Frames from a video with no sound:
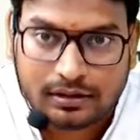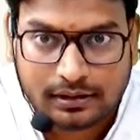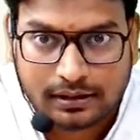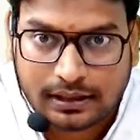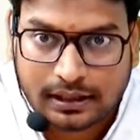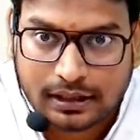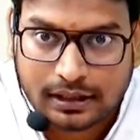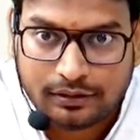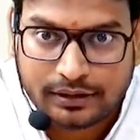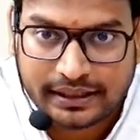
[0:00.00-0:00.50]

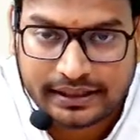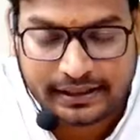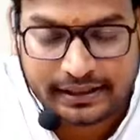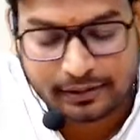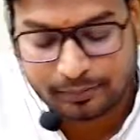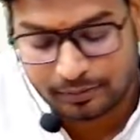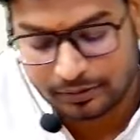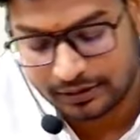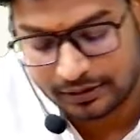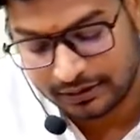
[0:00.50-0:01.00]
Are you getting the
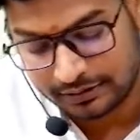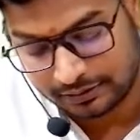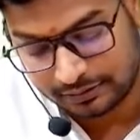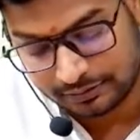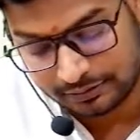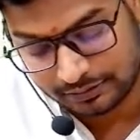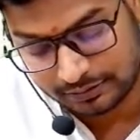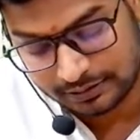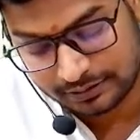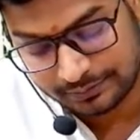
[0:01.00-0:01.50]
point or
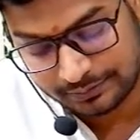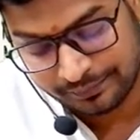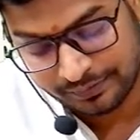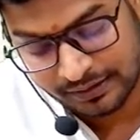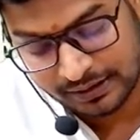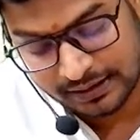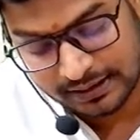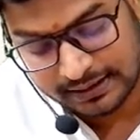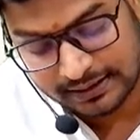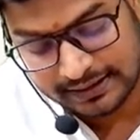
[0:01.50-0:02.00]
not?
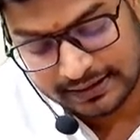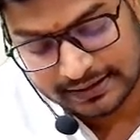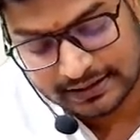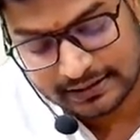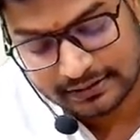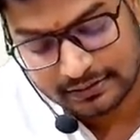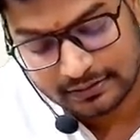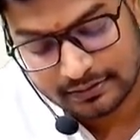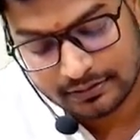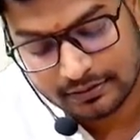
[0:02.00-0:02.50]
And next,
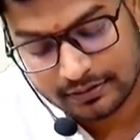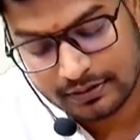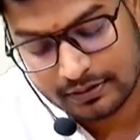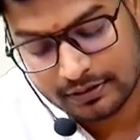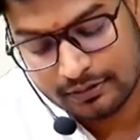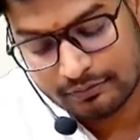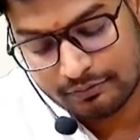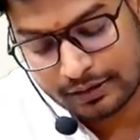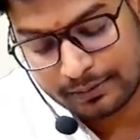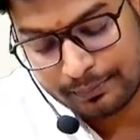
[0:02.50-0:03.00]

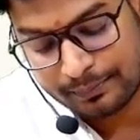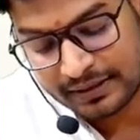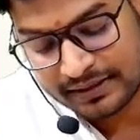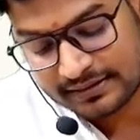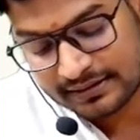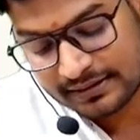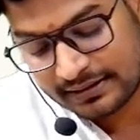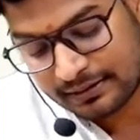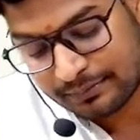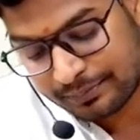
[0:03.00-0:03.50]
one
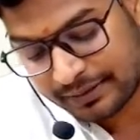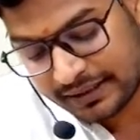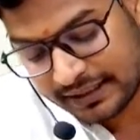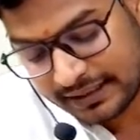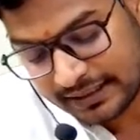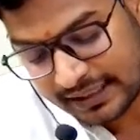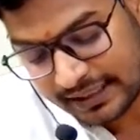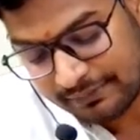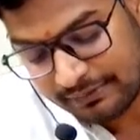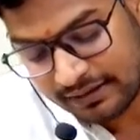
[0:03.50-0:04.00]
person company,
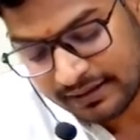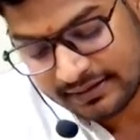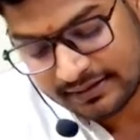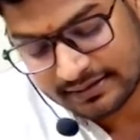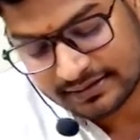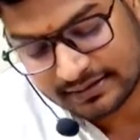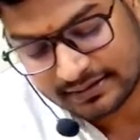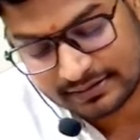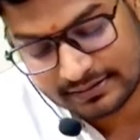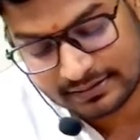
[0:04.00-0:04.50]
I will
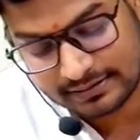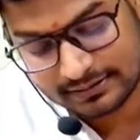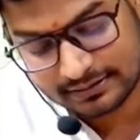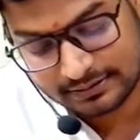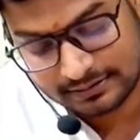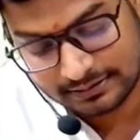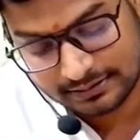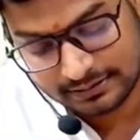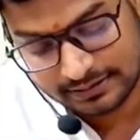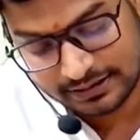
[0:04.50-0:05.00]
discuss
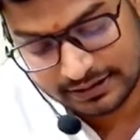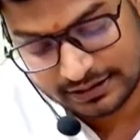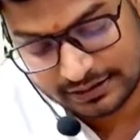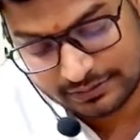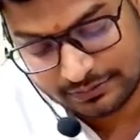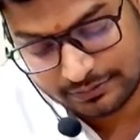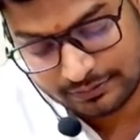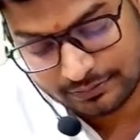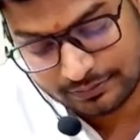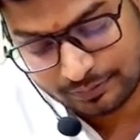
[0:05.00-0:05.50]
these
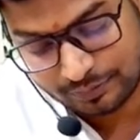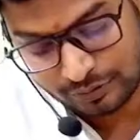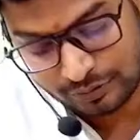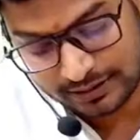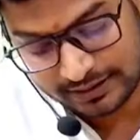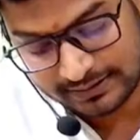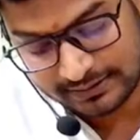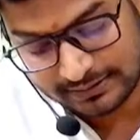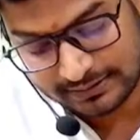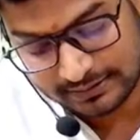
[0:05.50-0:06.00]

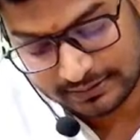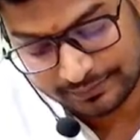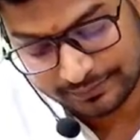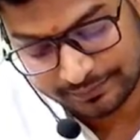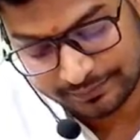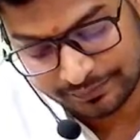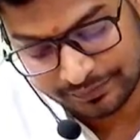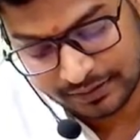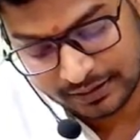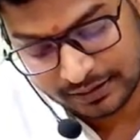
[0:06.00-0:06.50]
points.
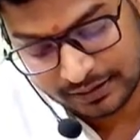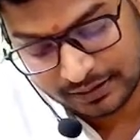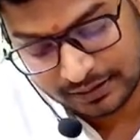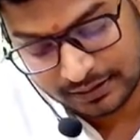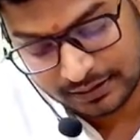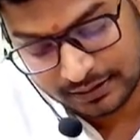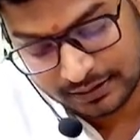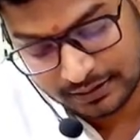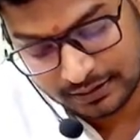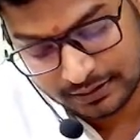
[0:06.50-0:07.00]

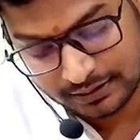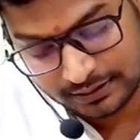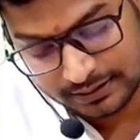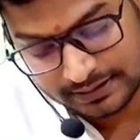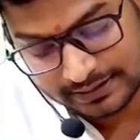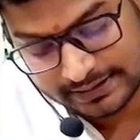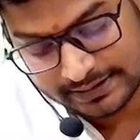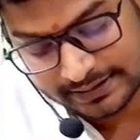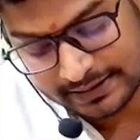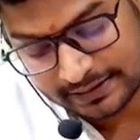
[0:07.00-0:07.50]

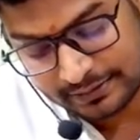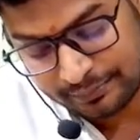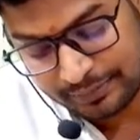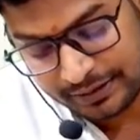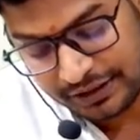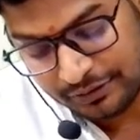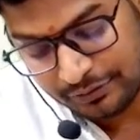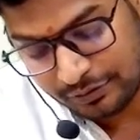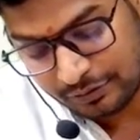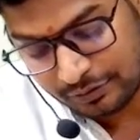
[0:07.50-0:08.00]
Listed company,
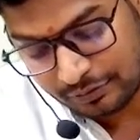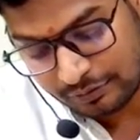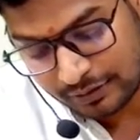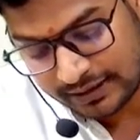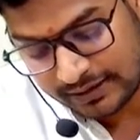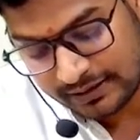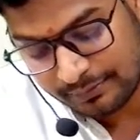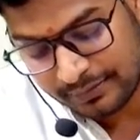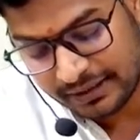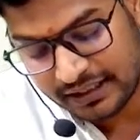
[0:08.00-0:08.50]
you know. What is
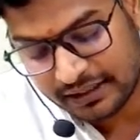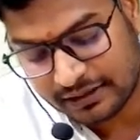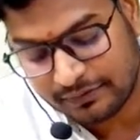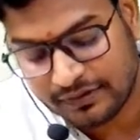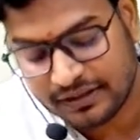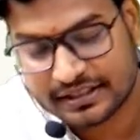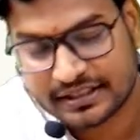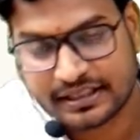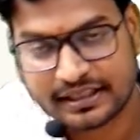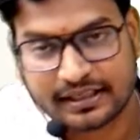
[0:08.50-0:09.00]
the meaning of
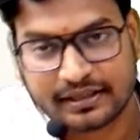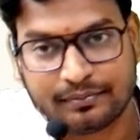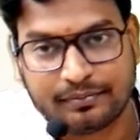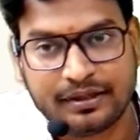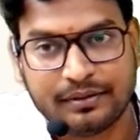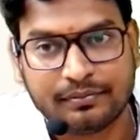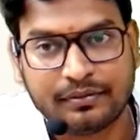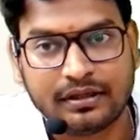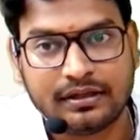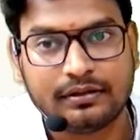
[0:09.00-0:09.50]
listed company
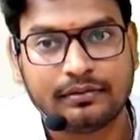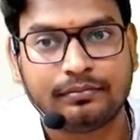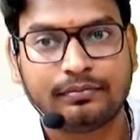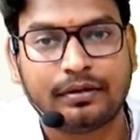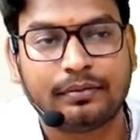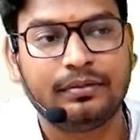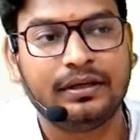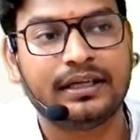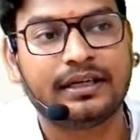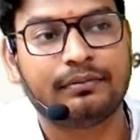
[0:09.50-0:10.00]
ma?
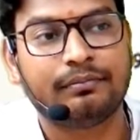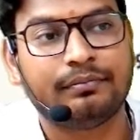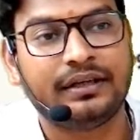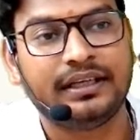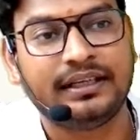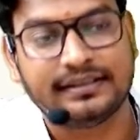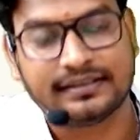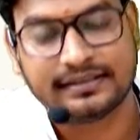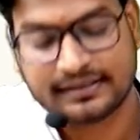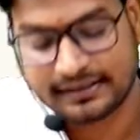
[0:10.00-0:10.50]
Public company
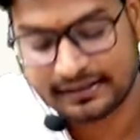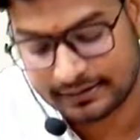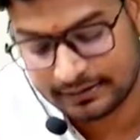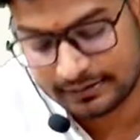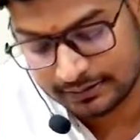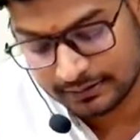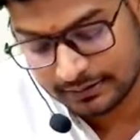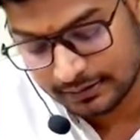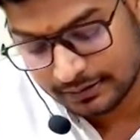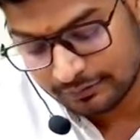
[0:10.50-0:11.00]
listed.
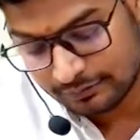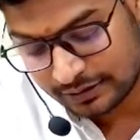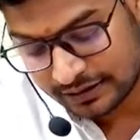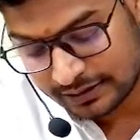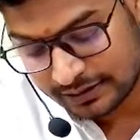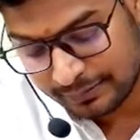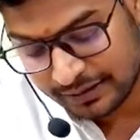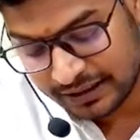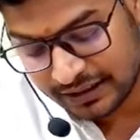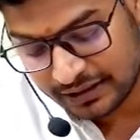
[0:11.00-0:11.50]
What is the
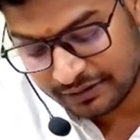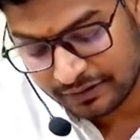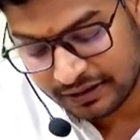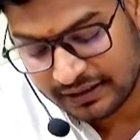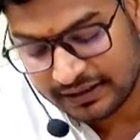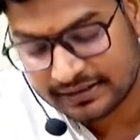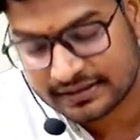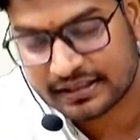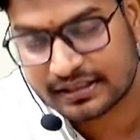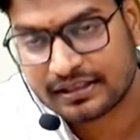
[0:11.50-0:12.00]
meaning of
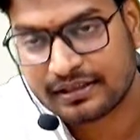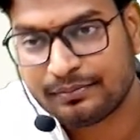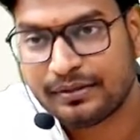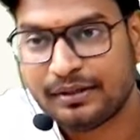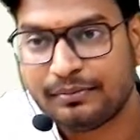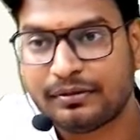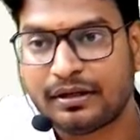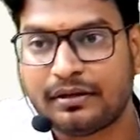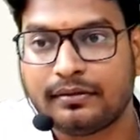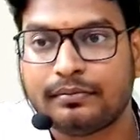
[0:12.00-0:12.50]
unlisted company
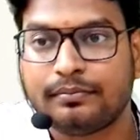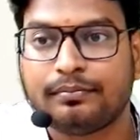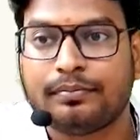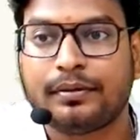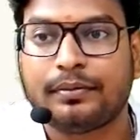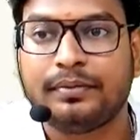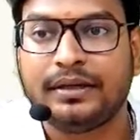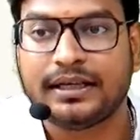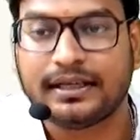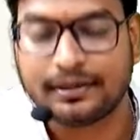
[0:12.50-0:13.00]
ma?
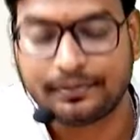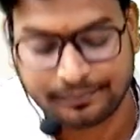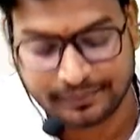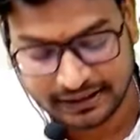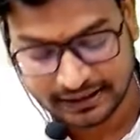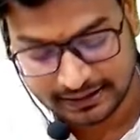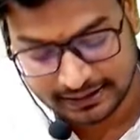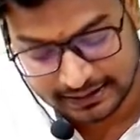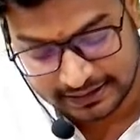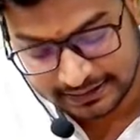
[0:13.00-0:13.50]
Public
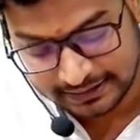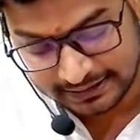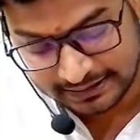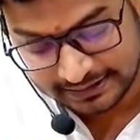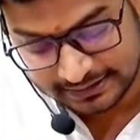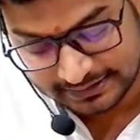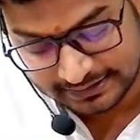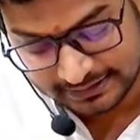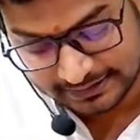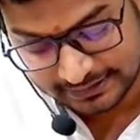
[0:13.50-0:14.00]
company
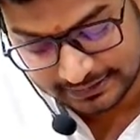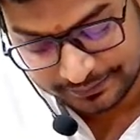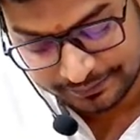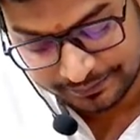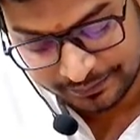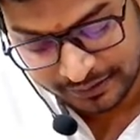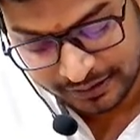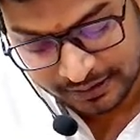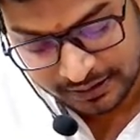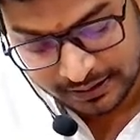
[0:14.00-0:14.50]
unlisted.
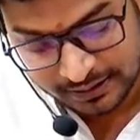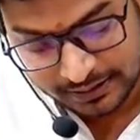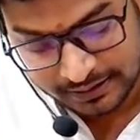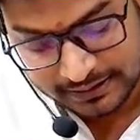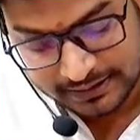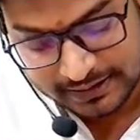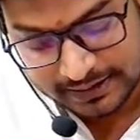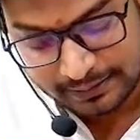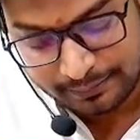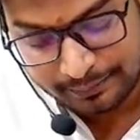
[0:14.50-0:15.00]

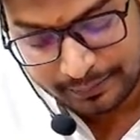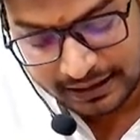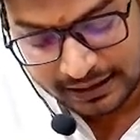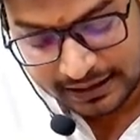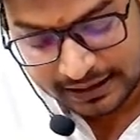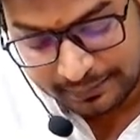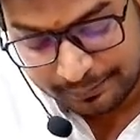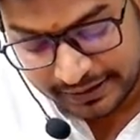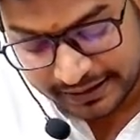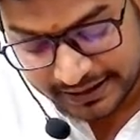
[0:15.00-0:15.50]
The company
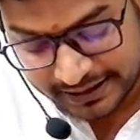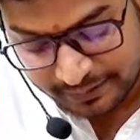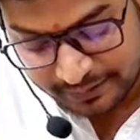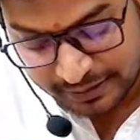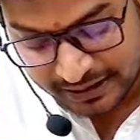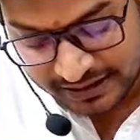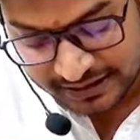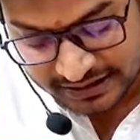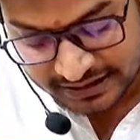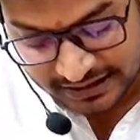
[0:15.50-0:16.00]
limited
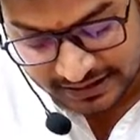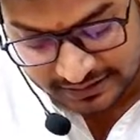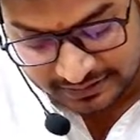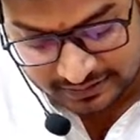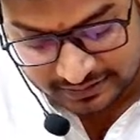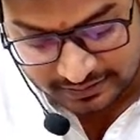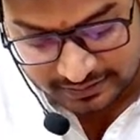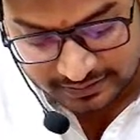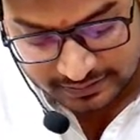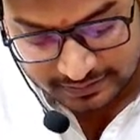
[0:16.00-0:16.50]
by
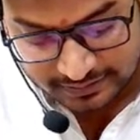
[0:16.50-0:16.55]
shares.